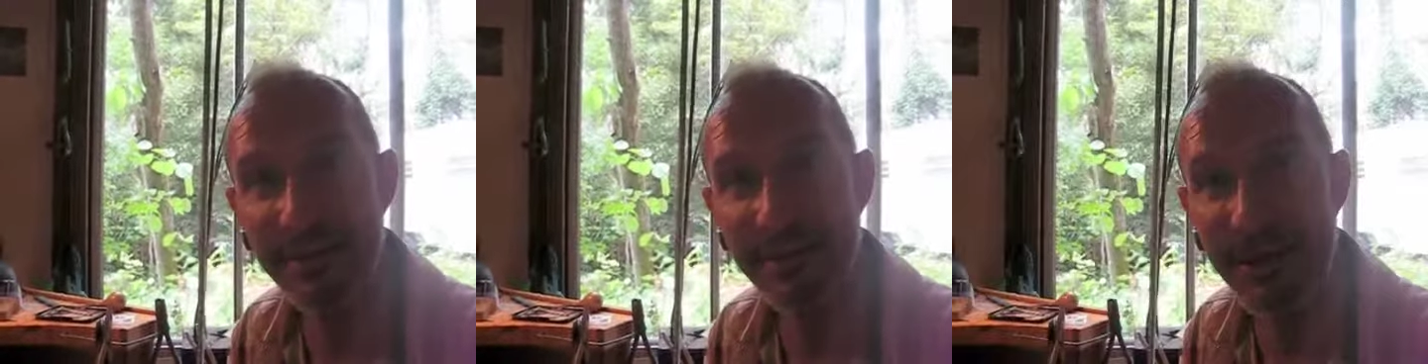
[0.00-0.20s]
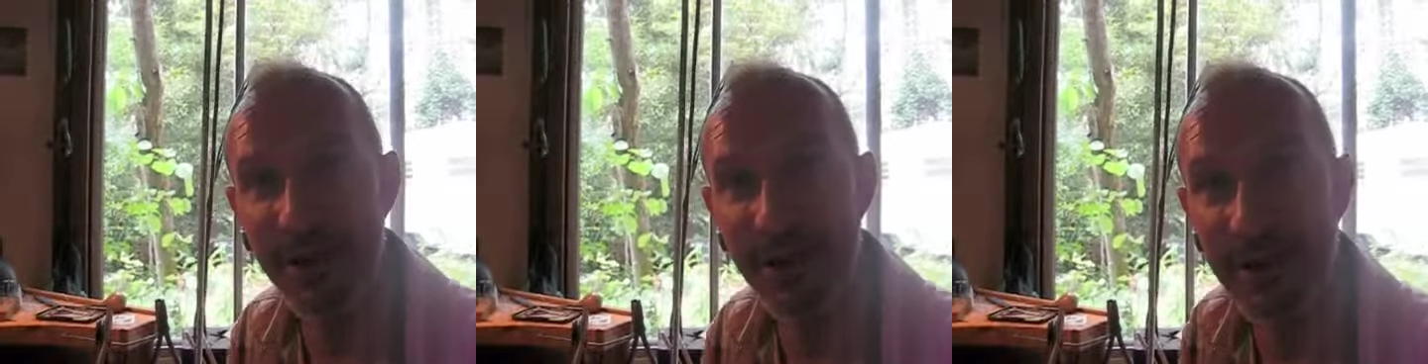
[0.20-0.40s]

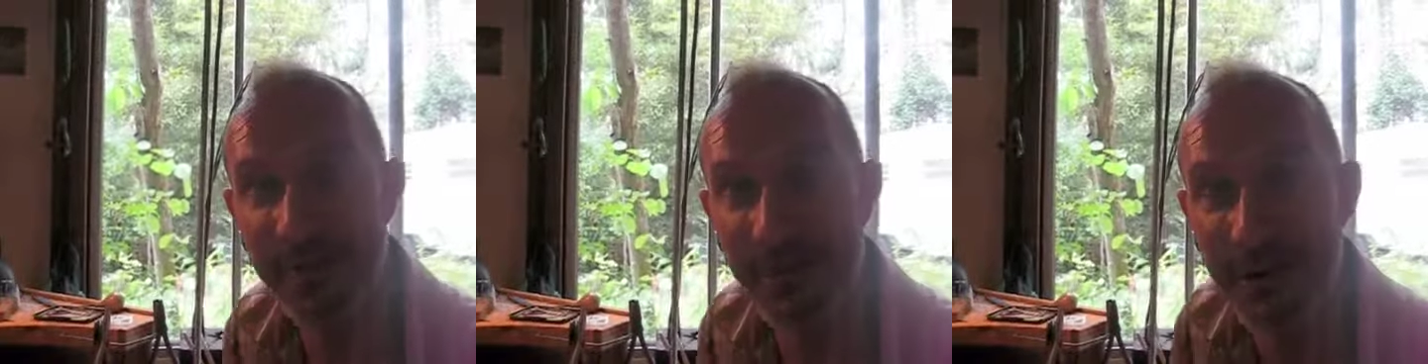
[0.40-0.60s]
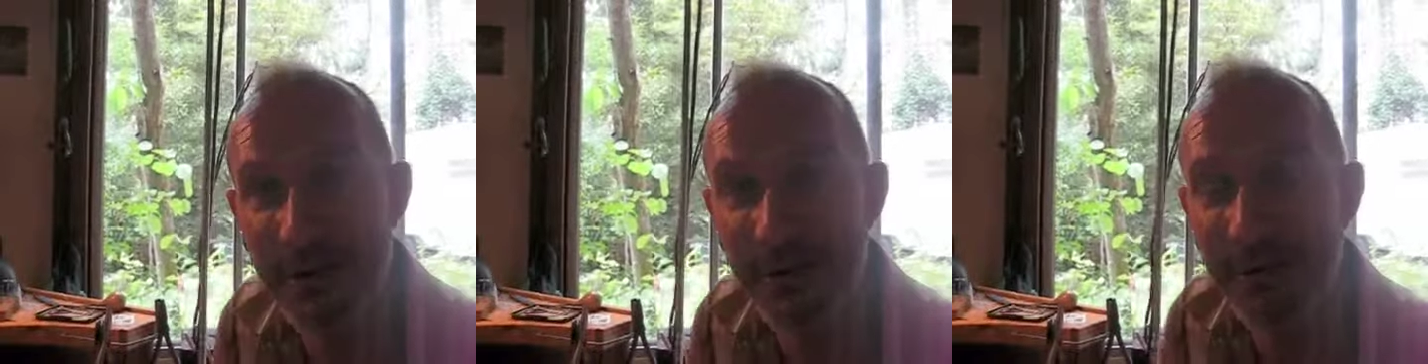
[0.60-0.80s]
to be
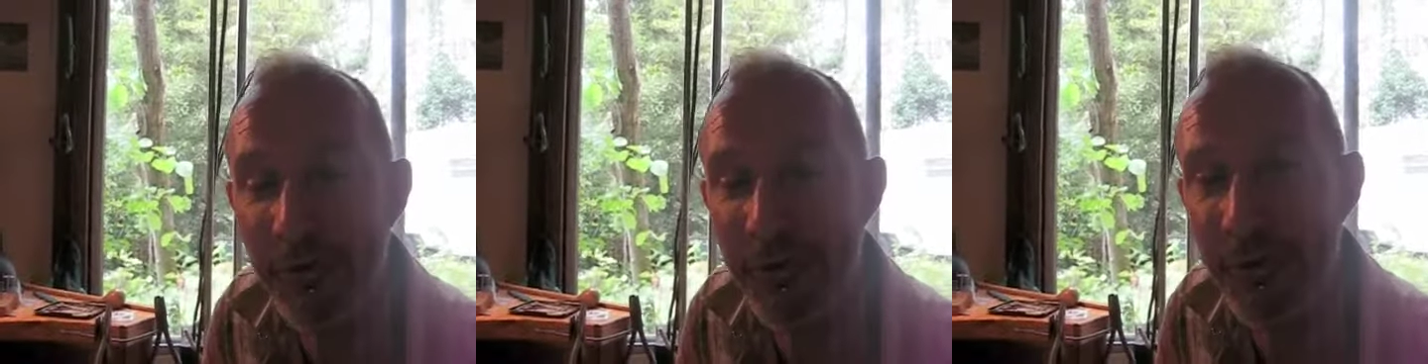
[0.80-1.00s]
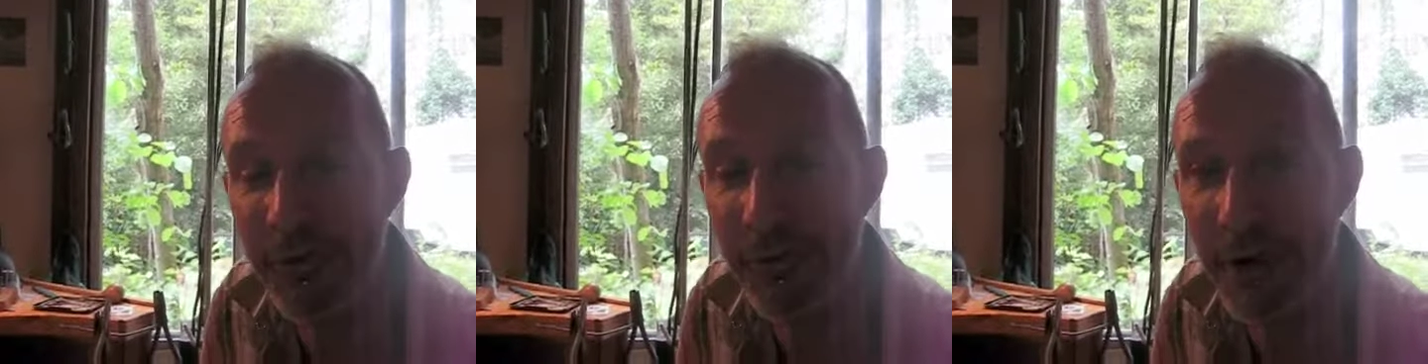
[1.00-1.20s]
opened
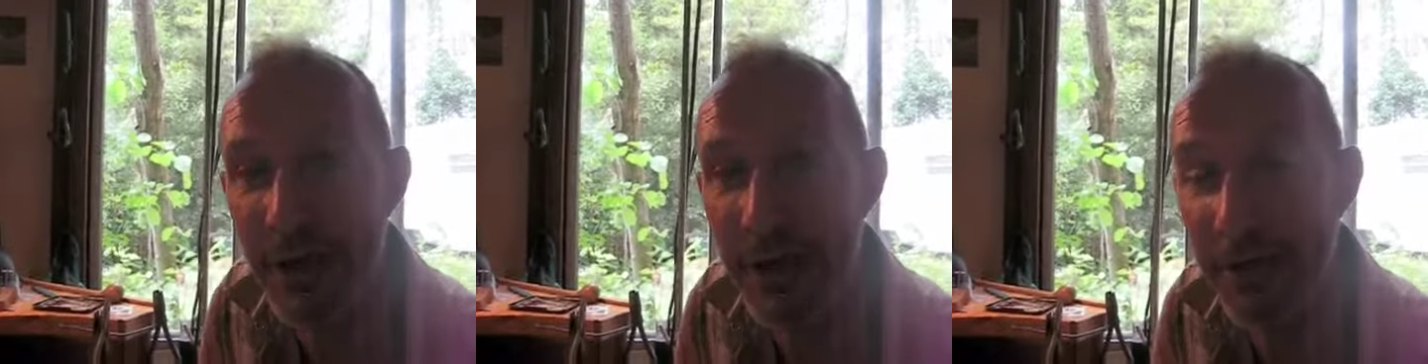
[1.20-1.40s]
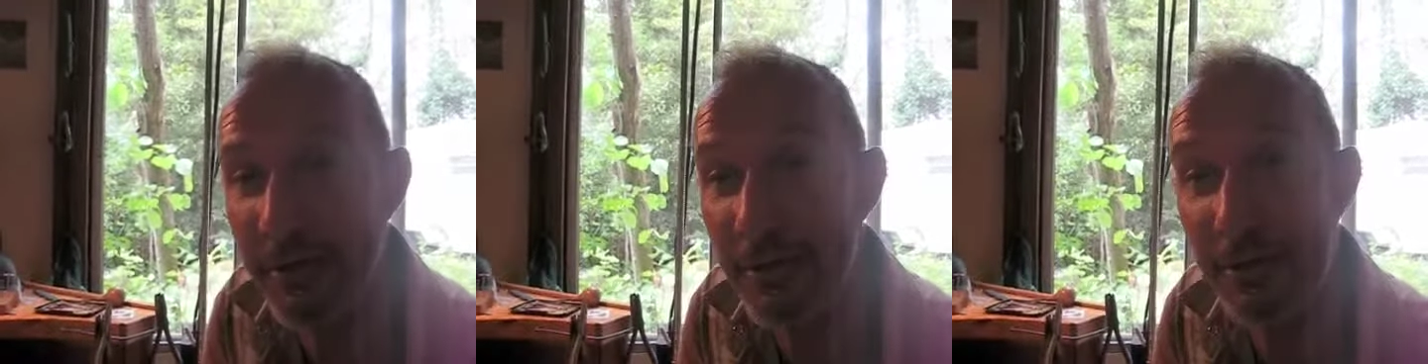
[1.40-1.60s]

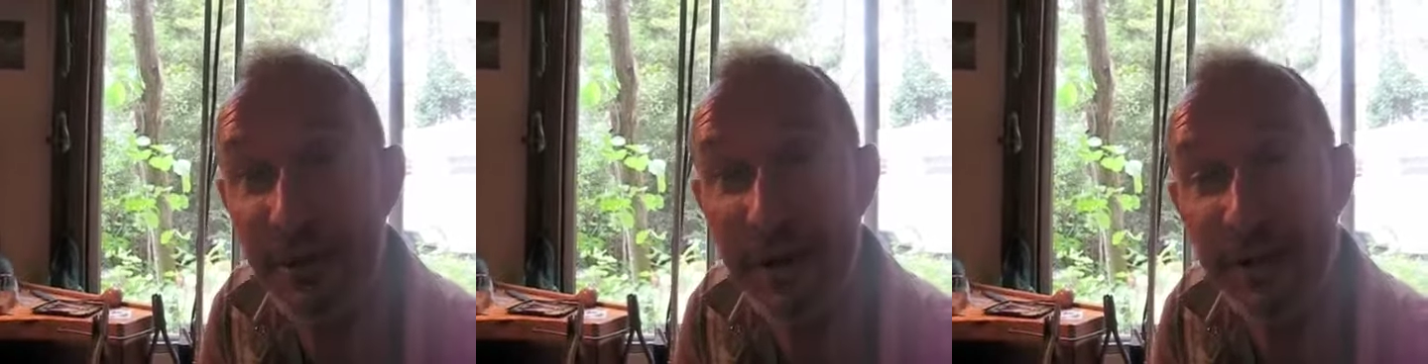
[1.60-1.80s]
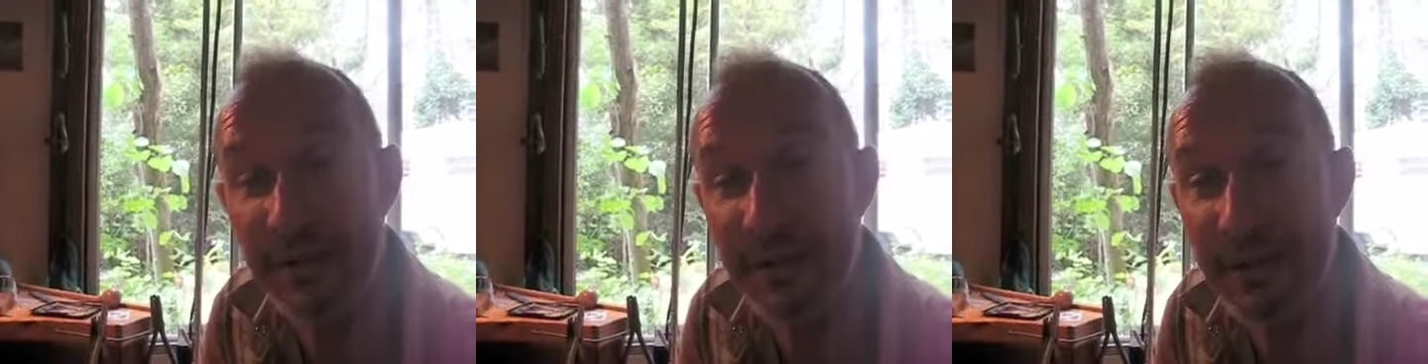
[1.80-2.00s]
for the
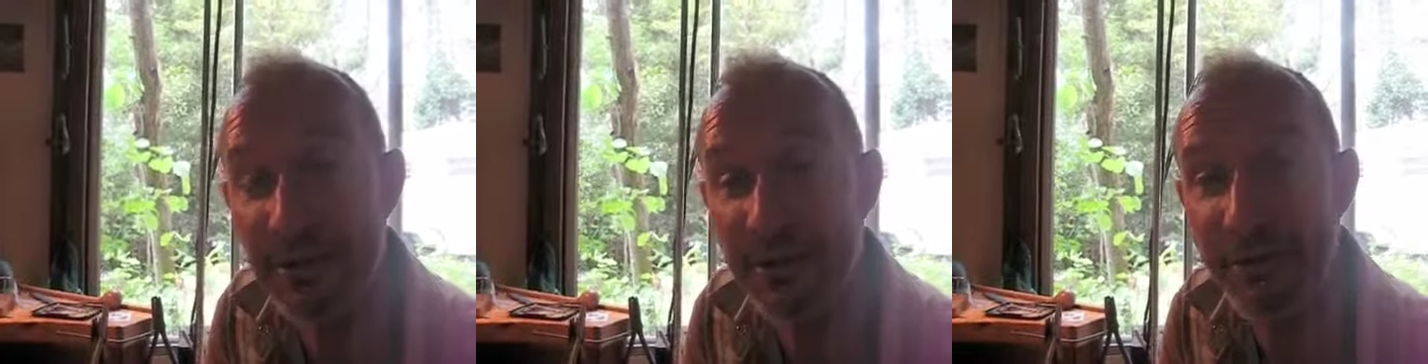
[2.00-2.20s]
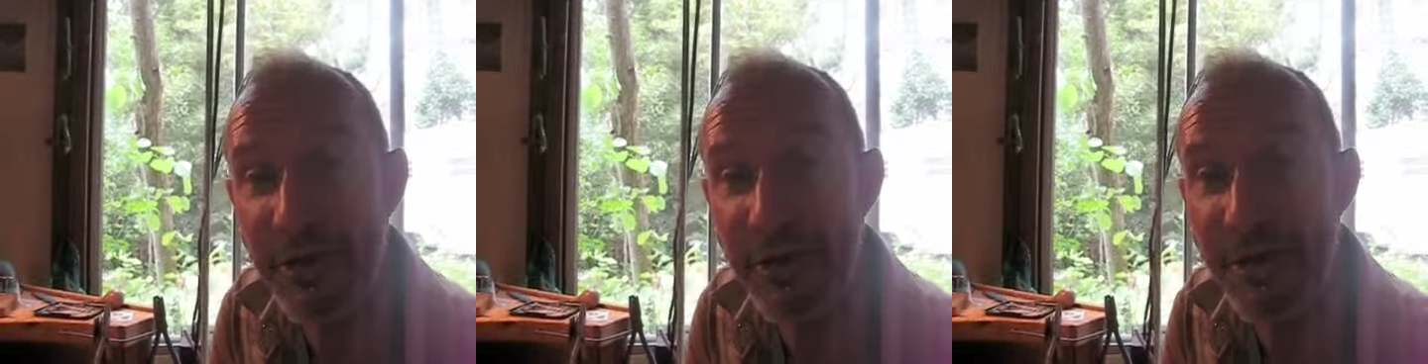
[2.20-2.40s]
rest of the
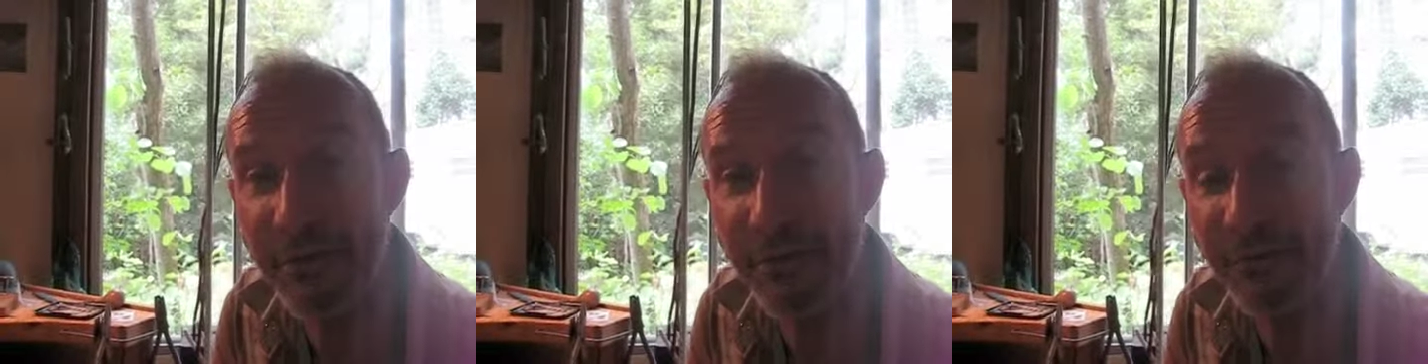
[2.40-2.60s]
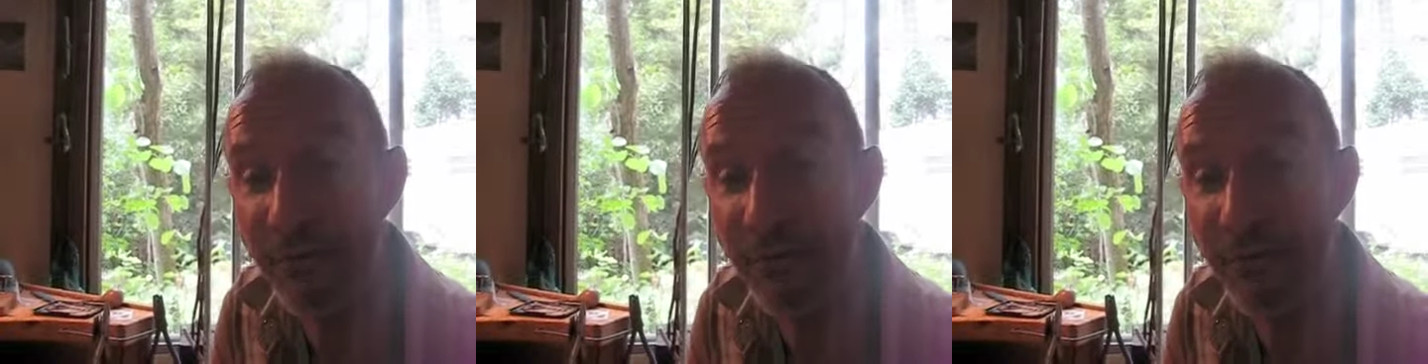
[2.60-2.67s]
career,